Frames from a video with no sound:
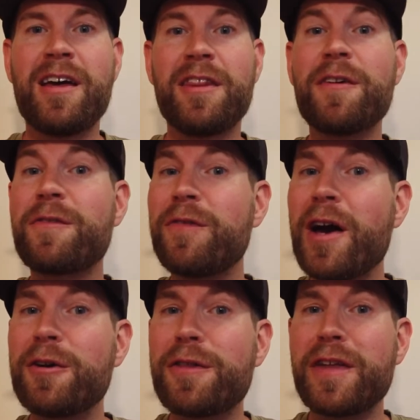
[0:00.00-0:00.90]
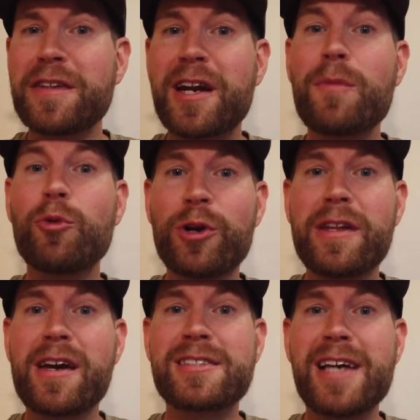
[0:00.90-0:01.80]
The final thing that I'm
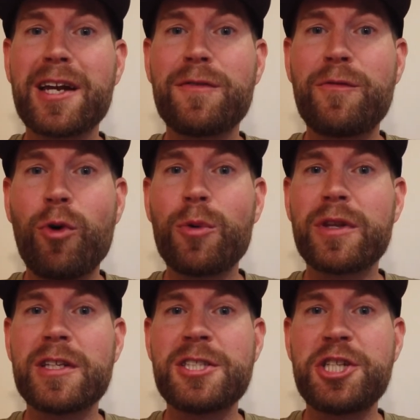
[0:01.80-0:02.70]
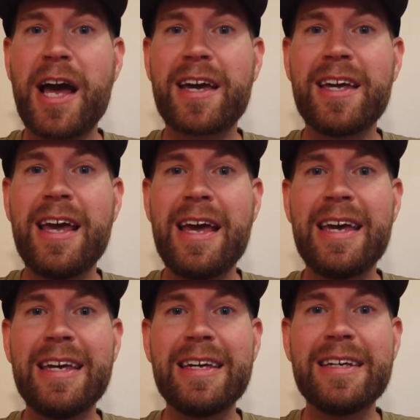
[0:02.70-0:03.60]
really excited for with this jacket
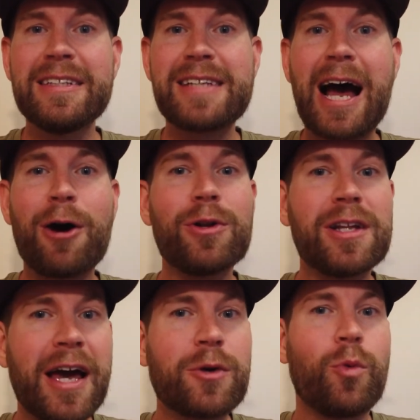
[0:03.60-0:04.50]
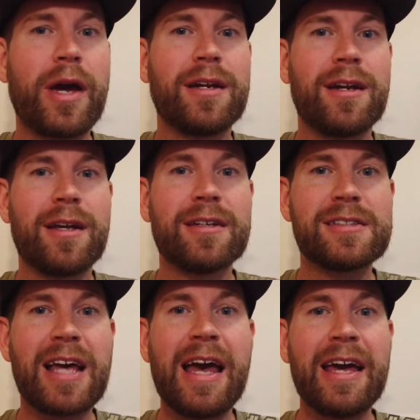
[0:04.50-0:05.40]
is how lightweight it
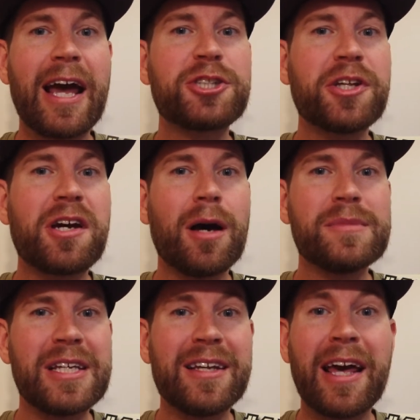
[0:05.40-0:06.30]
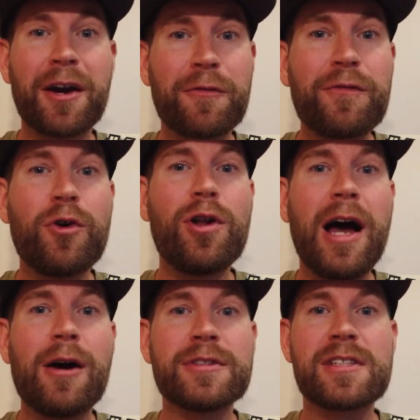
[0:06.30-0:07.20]
is. It actually comes in at a full
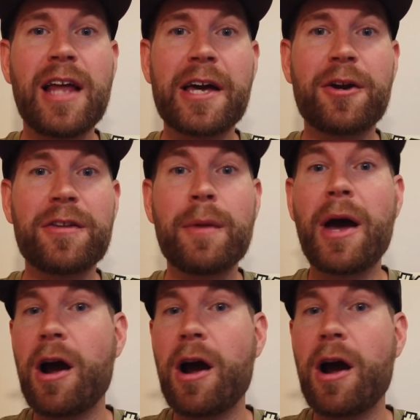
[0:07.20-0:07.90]
ounce lighter than my